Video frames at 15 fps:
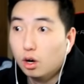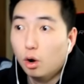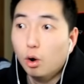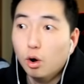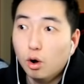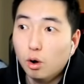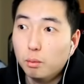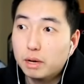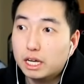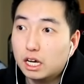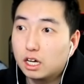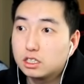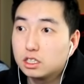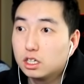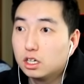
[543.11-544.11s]
Oh, oh my
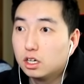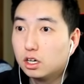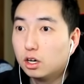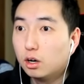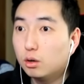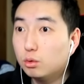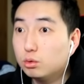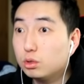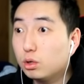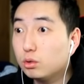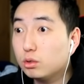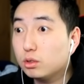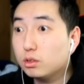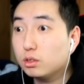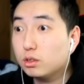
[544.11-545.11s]
god. Oh, no,
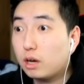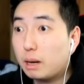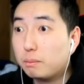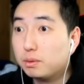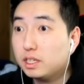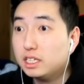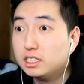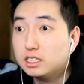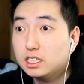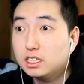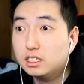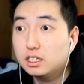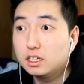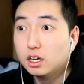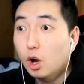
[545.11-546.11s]
no, no. I placed it.
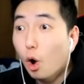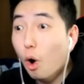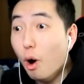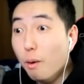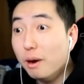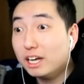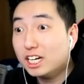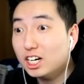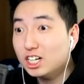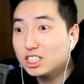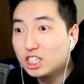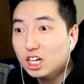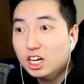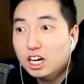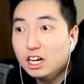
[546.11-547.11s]
Oh my gosh!
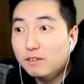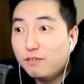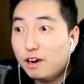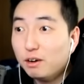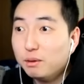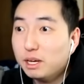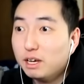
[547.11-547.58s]
It found